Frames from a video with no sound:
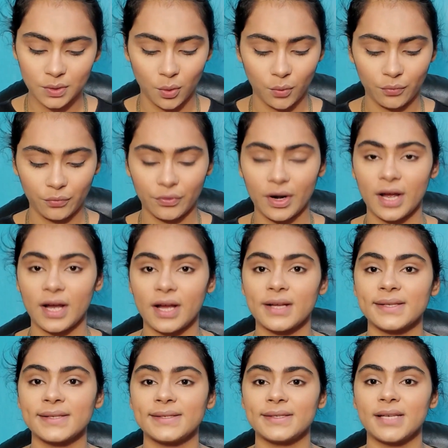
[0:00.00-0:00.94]

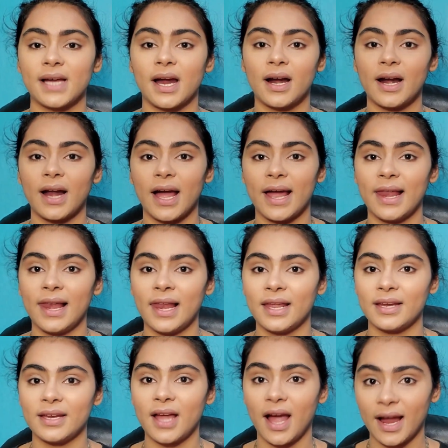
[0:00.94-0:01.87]
Ofra Star
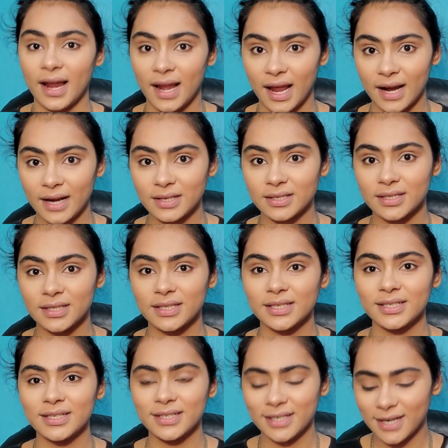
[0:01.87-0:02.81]
Island
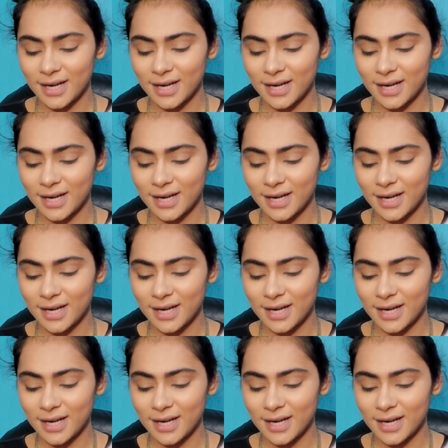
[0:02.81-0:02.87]
highlighter.